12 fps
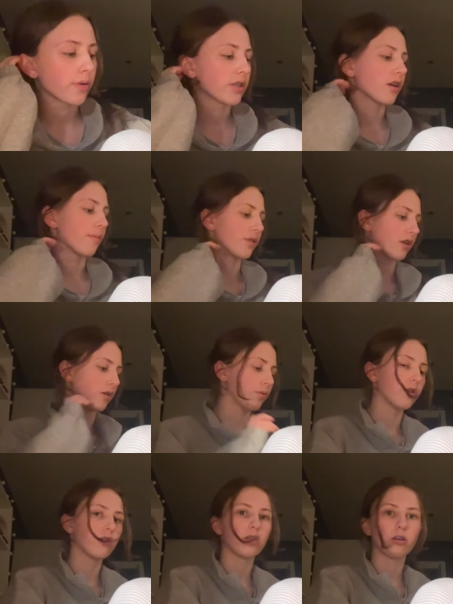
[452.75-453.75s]
exam and then I
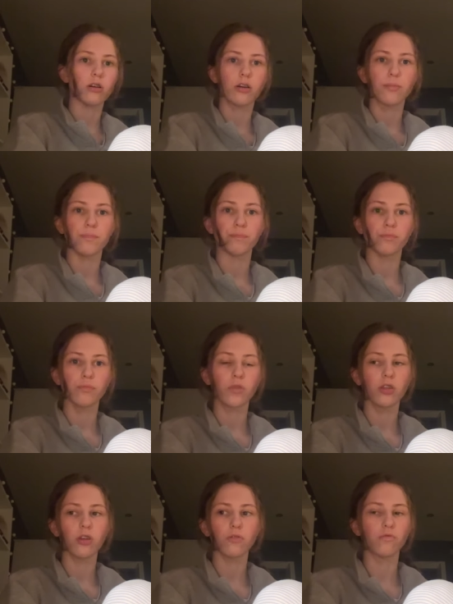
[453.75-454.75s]
went um,
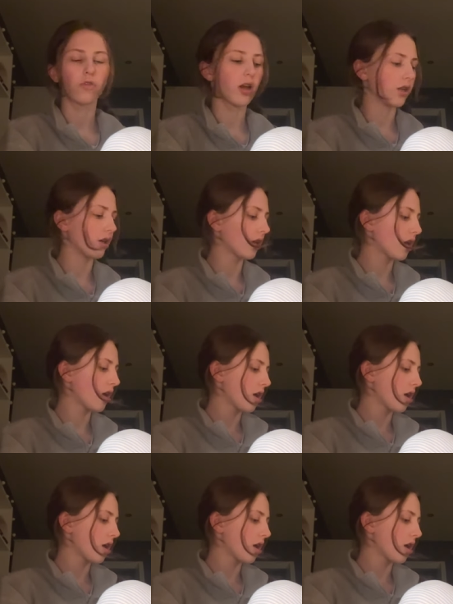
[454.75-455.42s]
riding